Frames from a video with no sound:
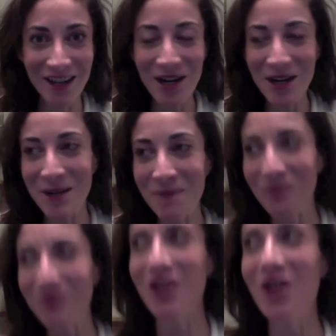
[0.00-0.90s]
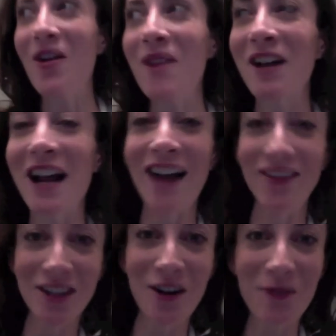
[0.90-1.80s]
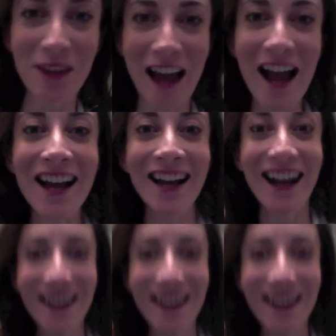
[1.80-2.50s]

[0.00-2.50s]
You know, I'm going to have to go with Kent,